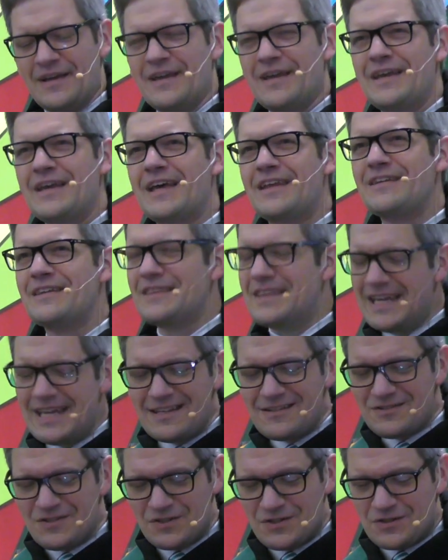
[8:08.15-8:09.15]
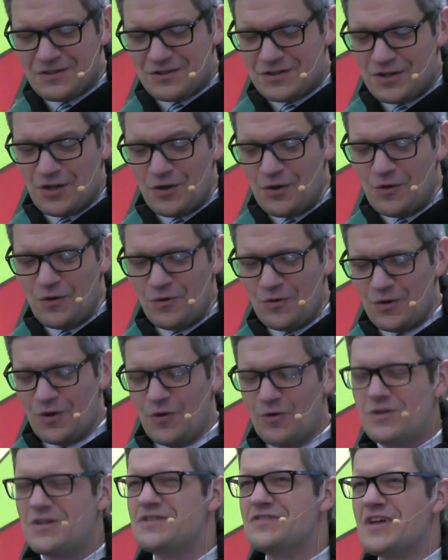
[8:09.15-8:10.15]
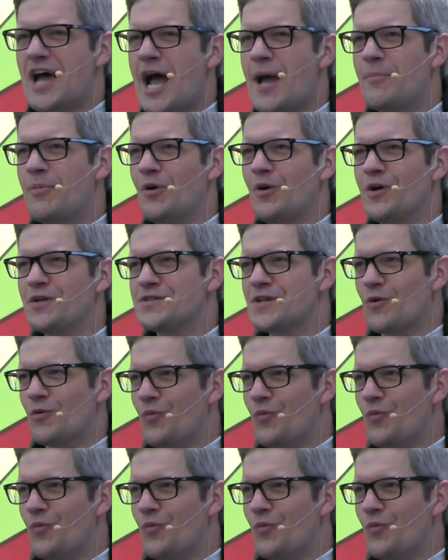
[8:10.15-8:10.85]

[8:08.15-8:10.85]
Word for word: Yet these two new disciples